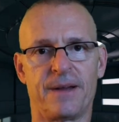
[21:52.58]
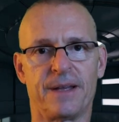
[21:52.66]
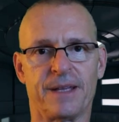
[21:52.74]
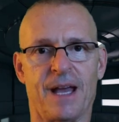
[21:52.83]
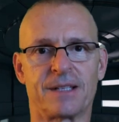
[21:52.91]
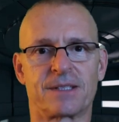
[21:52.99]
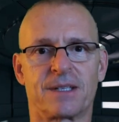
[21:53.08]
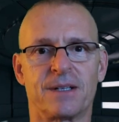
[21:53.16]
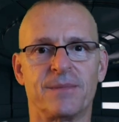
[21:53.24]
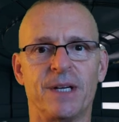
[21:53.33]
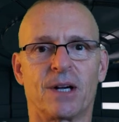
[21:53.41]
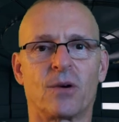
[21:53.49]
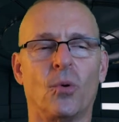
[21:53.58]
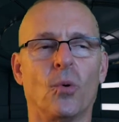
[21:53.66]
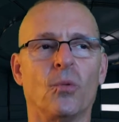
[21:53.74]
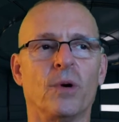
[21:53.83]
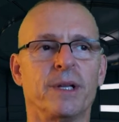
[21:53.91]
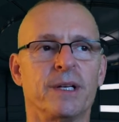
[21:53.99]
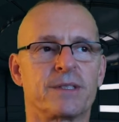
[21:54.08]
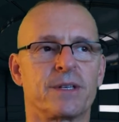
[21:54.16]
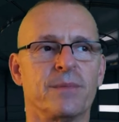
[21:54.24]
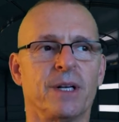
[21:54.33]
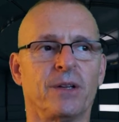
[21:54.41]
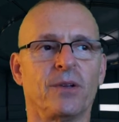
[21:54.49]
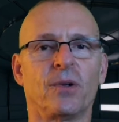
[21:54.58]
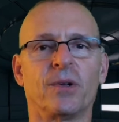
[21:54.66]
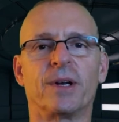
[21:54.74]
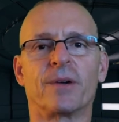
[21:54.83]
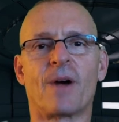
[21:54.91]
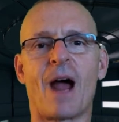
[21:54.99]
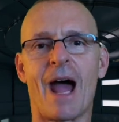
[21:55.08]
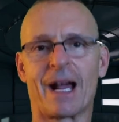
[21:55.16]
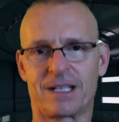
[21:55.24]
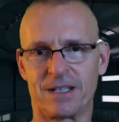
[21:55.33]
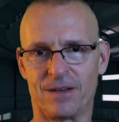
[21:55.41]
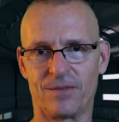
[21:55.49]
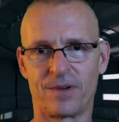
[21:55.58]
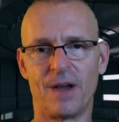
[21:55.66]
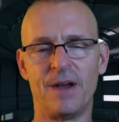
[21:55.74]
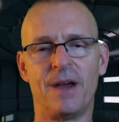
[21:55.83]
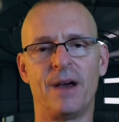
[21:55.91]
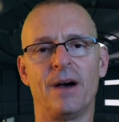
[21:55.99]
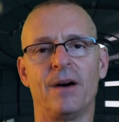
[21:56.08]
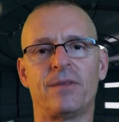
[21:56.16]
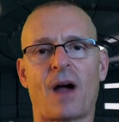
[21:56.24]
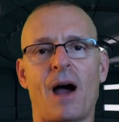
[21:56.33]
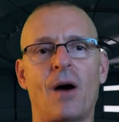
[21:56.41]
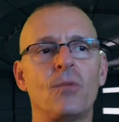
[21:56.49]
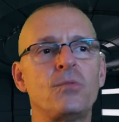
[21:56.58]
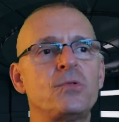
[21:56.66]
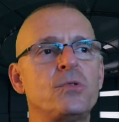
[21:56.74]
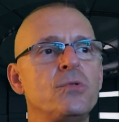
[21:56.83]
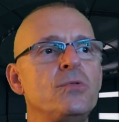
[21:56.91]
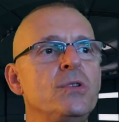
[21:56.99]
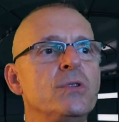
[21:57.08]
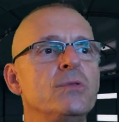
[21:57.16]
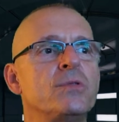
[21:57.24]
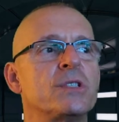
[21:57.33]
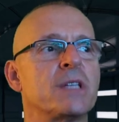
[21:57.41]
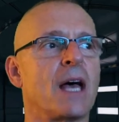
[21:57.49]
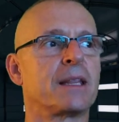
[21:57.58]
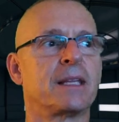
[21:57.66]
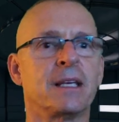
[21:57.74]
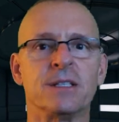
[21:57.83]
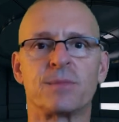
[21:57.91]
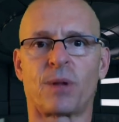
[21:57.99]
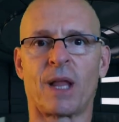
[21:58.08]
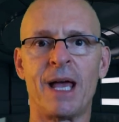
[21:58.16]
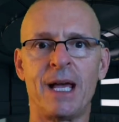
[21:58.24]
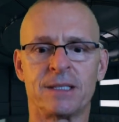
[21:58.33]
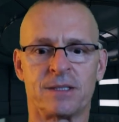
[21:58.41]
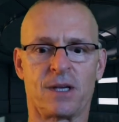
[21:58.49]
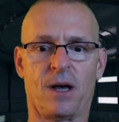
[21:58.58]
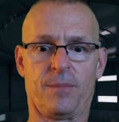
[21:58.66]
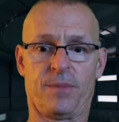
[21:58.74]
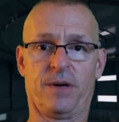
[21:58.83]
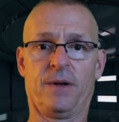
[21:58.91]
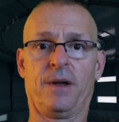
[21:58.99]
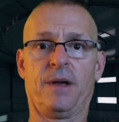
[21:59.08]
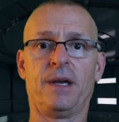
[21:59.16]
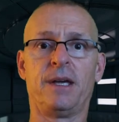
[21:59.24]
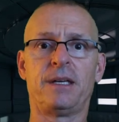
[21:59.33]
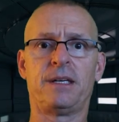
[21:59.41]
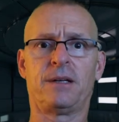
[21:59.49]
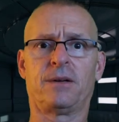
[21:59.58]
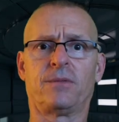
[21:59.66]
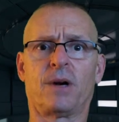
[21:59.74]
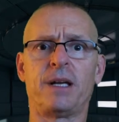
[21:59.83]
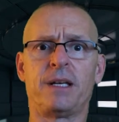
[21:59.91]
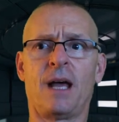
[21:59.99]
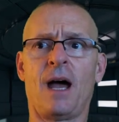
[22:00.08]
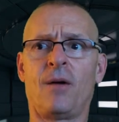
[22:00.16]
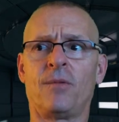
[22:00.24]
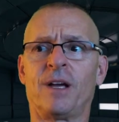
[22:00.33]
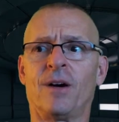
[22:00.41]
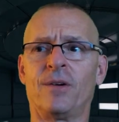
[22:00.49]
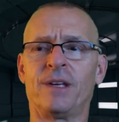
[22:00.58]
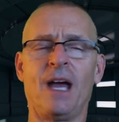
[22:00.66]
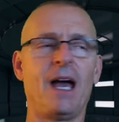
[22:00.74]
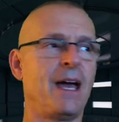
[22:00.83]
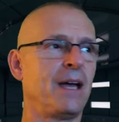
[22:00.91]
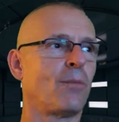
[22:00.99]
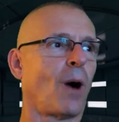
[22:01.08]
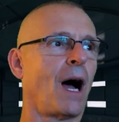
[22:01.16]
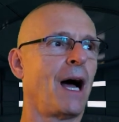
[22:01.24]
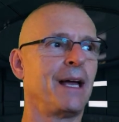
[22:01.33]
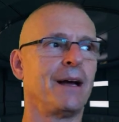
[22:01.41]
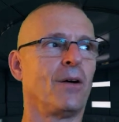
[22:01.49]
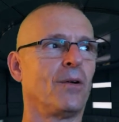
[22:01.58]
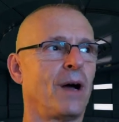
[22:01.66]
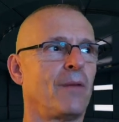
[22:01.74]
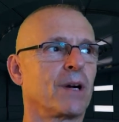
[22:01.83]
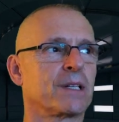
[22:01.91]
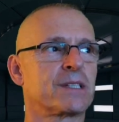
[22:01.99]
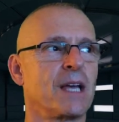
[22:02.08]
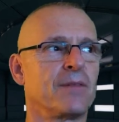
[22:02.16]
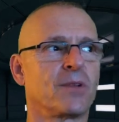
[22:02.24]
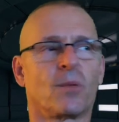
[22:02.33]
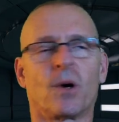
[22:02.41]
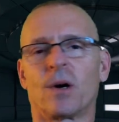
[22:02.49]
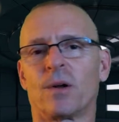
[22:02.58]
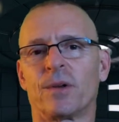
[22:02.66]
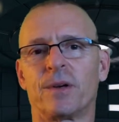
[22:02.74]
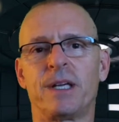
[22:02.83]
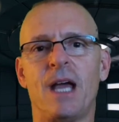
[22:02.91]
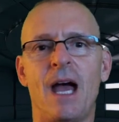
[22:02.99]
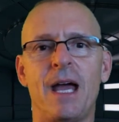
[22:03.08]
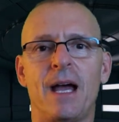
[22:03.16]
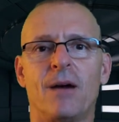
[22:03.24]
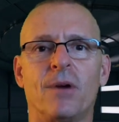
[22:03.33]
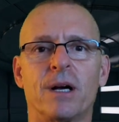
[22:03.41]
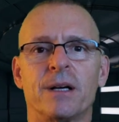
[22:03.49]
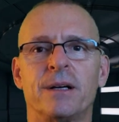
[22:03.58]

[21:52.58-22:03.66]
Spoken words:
and that's going to be a cool one. That's going to be a little interactive of how do you set these plans up. Right now we go, yay, why? Oh, I want to save the world, or yay, I want